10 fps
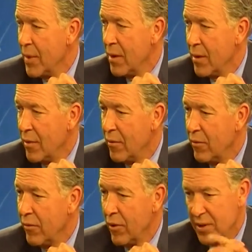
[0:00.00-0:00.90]
For
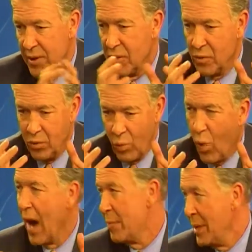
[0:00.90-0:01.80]
instance, why people
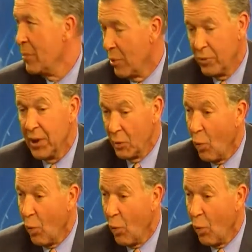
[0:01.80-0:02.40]
really watch